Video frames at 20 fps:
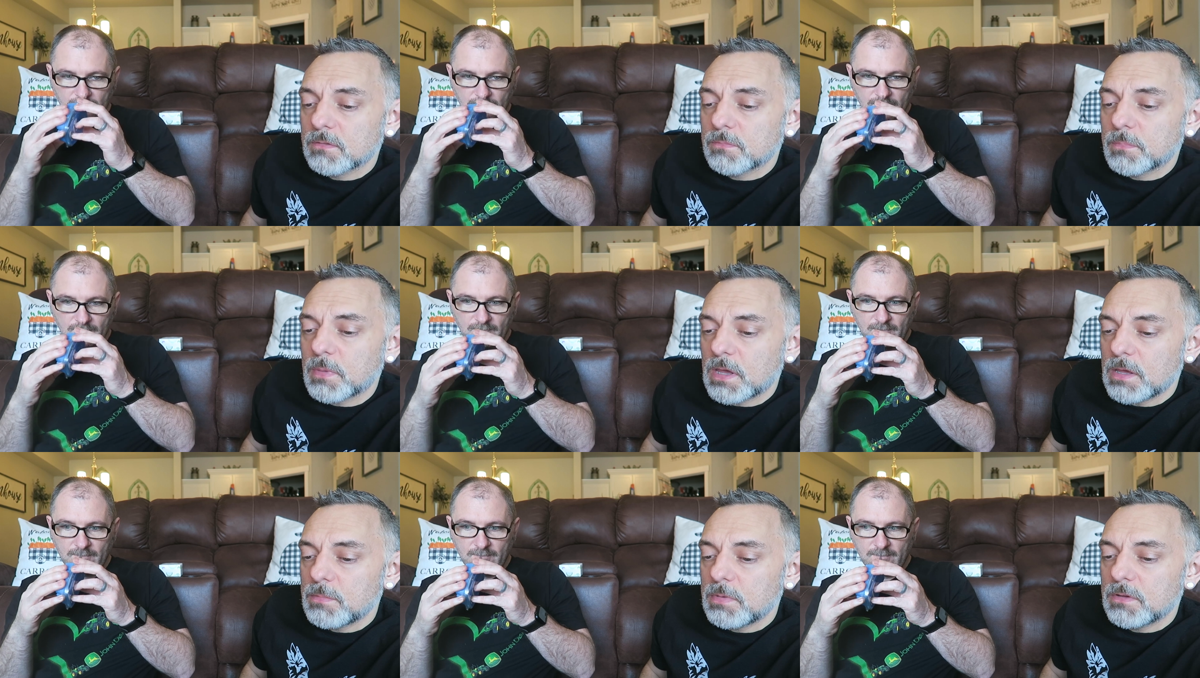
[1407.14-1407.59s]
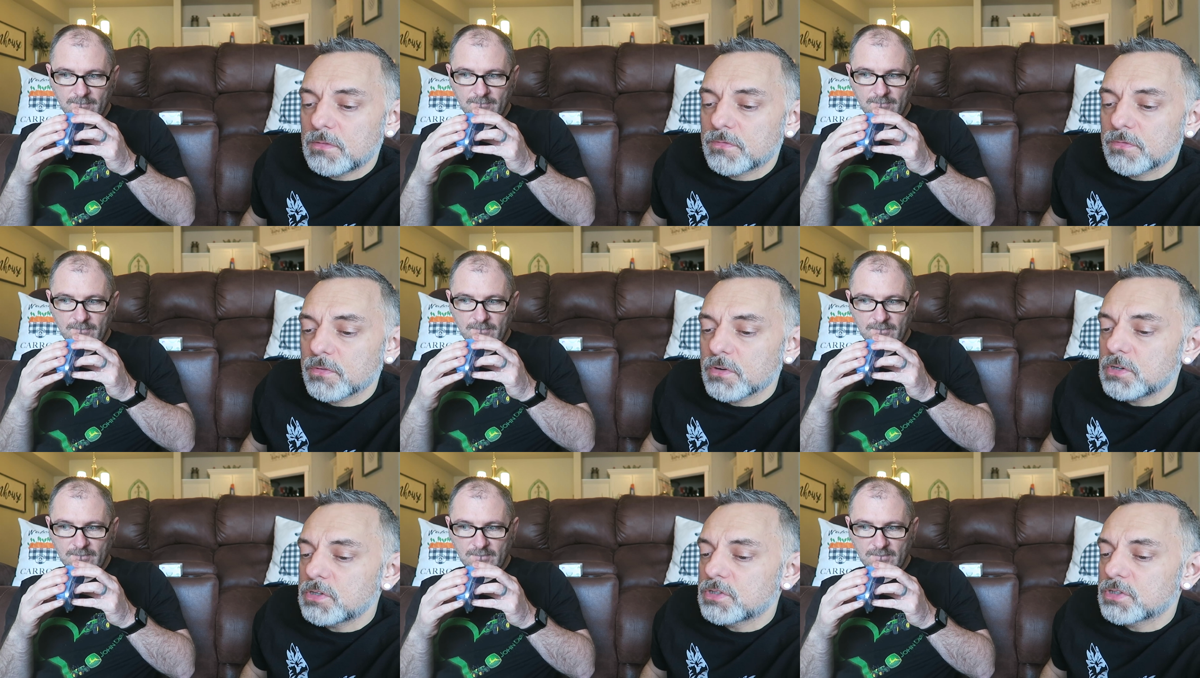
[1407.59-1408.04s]
Speaker 1: of baby
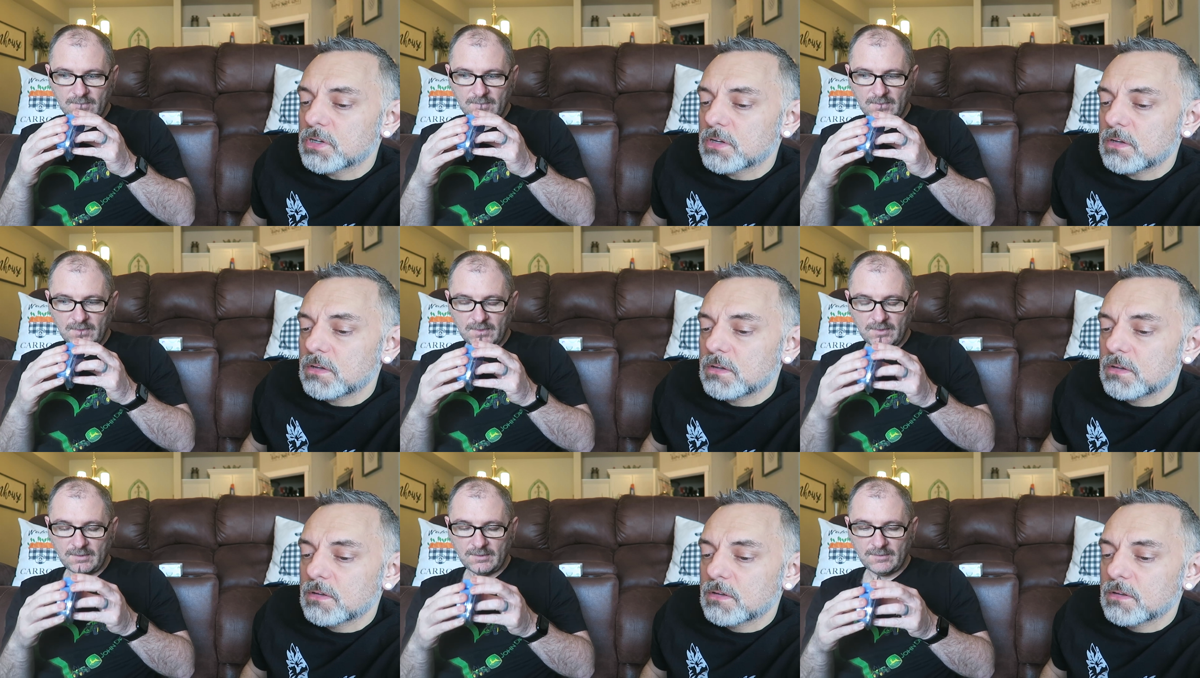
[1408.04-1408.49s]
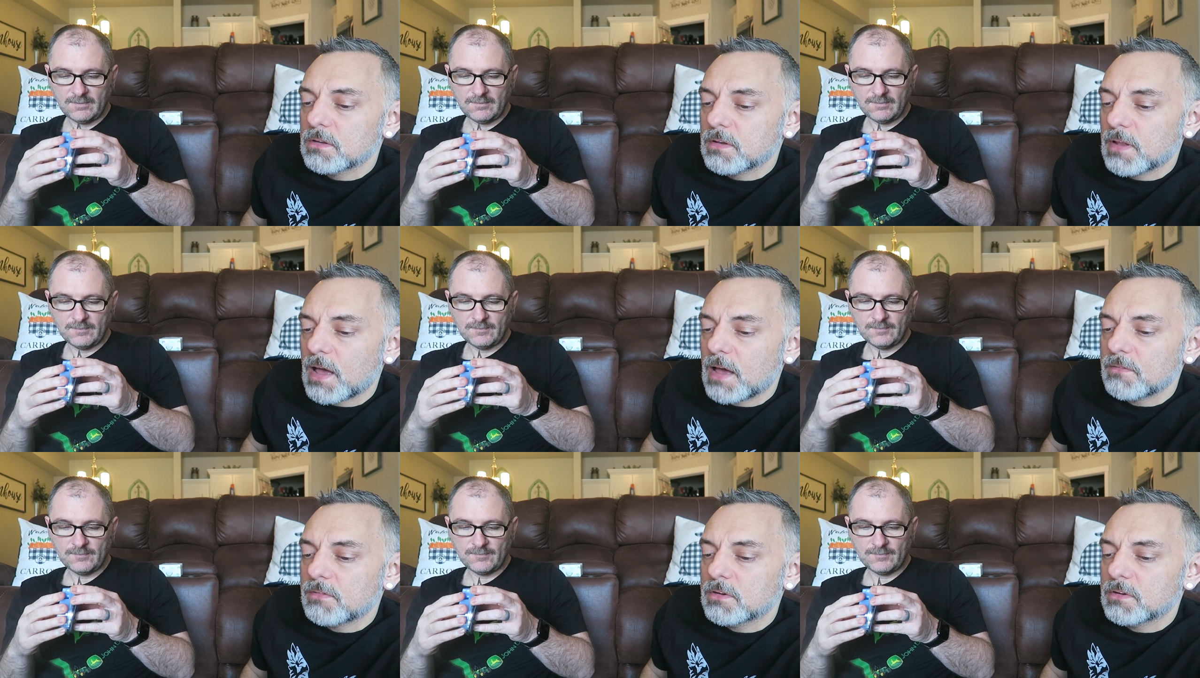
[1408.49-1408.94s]
freesia,
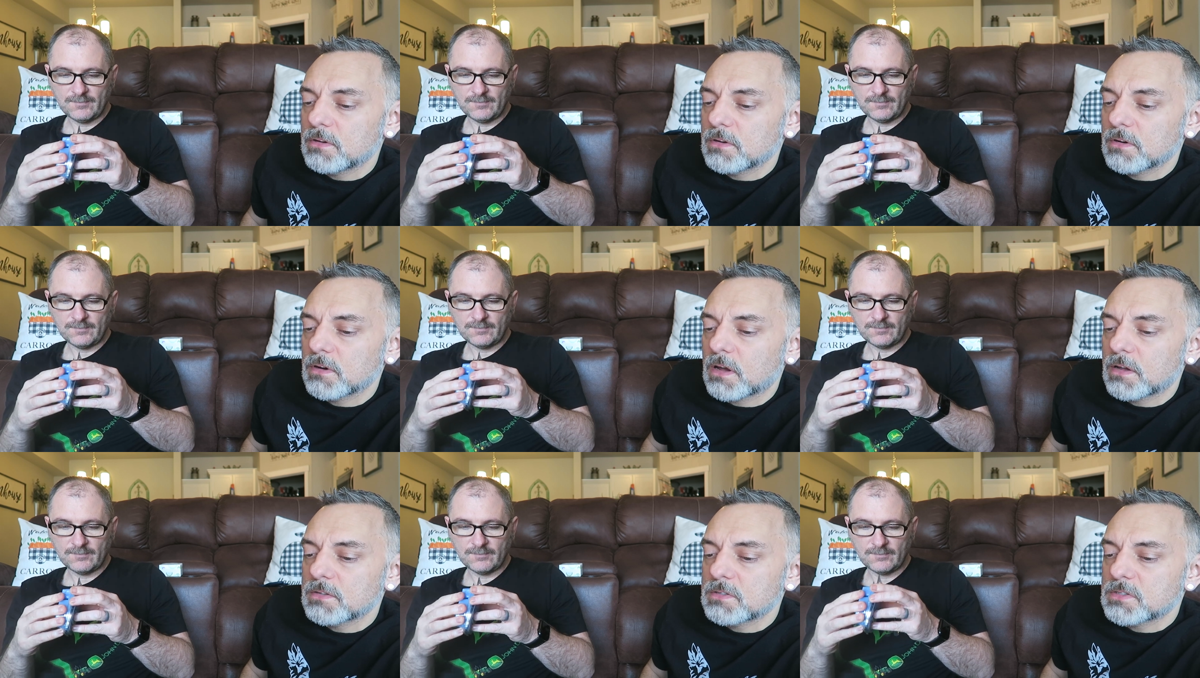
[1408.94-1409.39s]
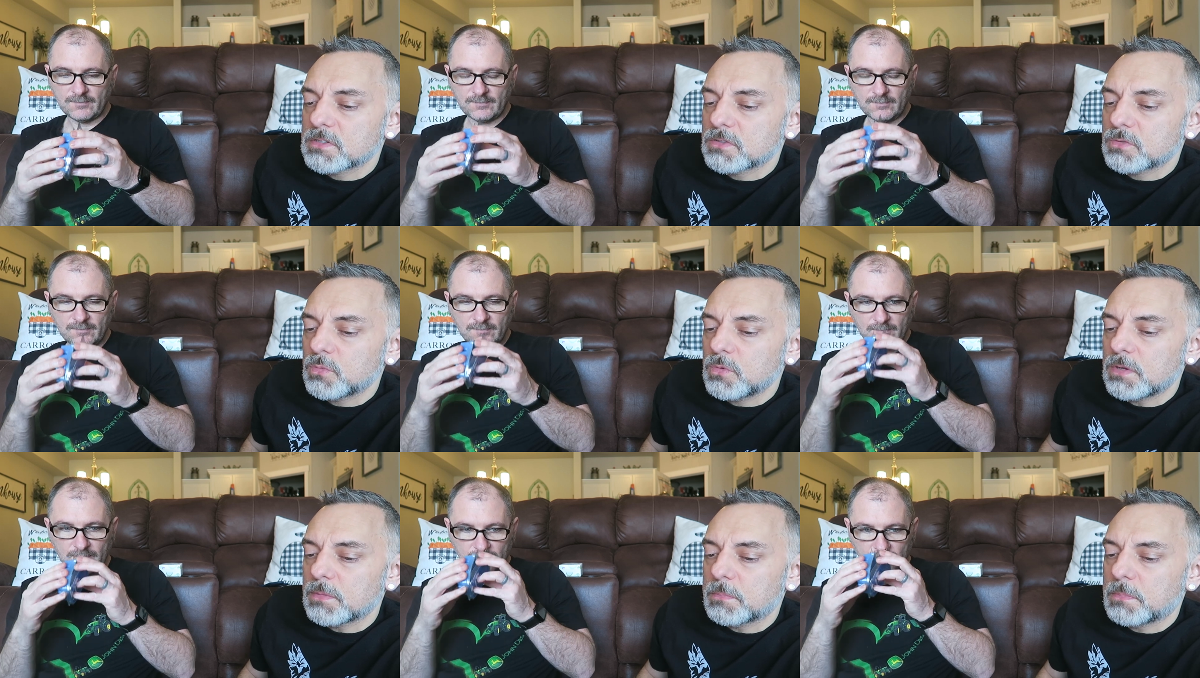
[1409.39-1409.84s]
lavender, and
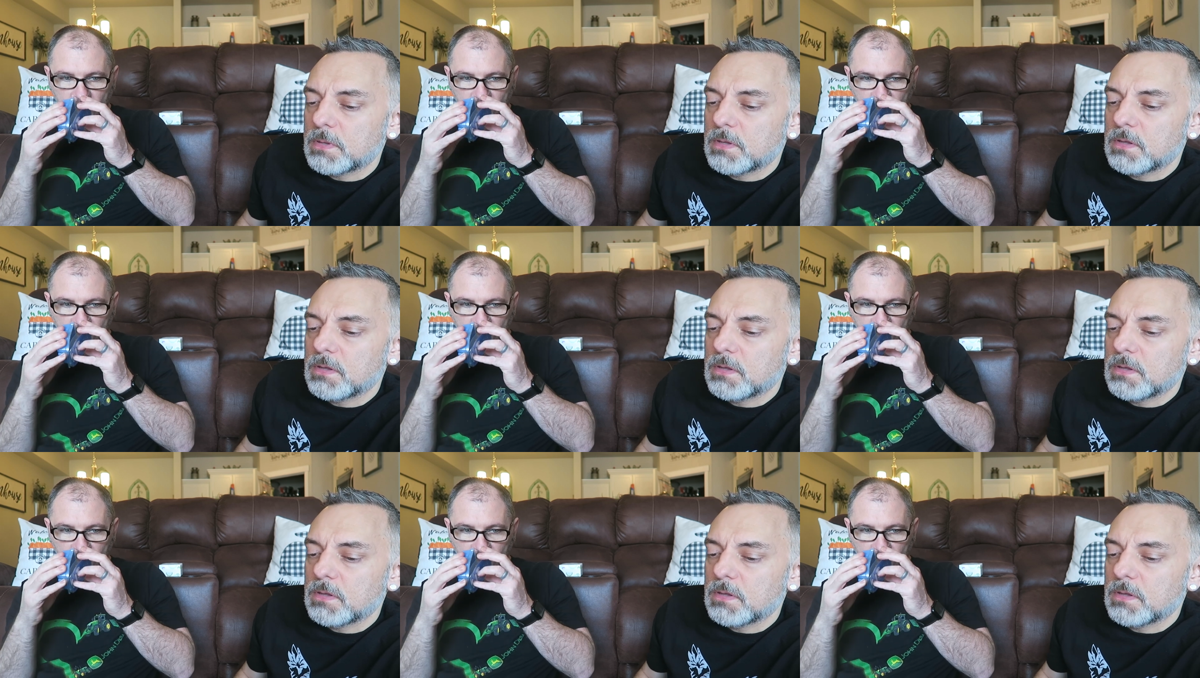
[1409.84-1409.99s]
sweet